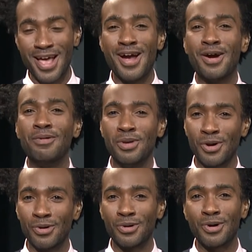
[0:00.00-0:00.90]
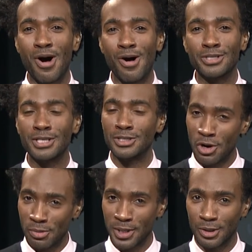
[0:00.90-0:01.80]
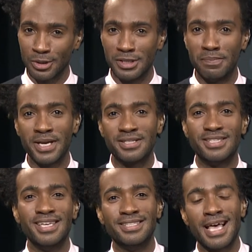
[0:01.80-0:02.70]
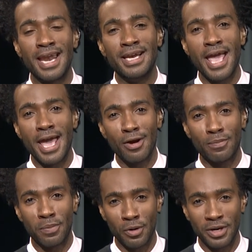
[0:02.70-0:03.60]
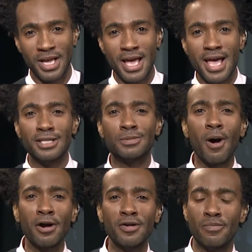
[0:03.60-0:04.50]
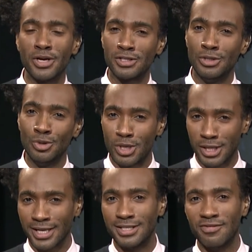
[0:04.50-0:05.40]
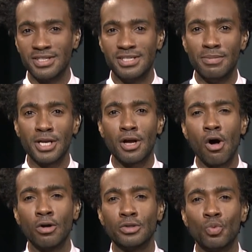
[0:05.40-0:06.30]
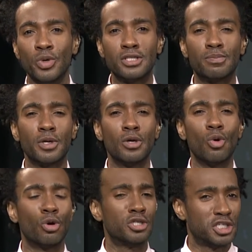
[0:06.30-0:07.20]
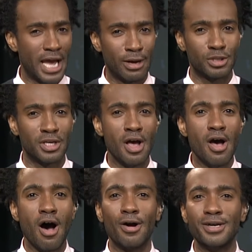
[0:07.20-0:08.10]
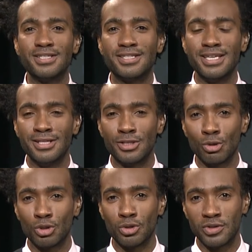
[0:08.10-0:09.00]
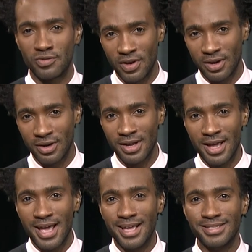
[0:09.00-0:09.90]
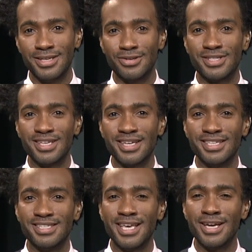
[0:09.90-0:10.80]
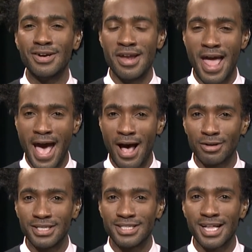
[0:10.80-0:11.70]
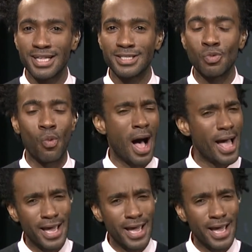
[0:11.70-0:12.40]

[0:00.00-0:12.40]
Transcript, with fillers: Her mural called Terminal depicts scenes at an airport. It's part of BRIC's new collective exhibit called Whisper or Shout, Artists in the Social Sphere. And Tirtzah is here now to tell us why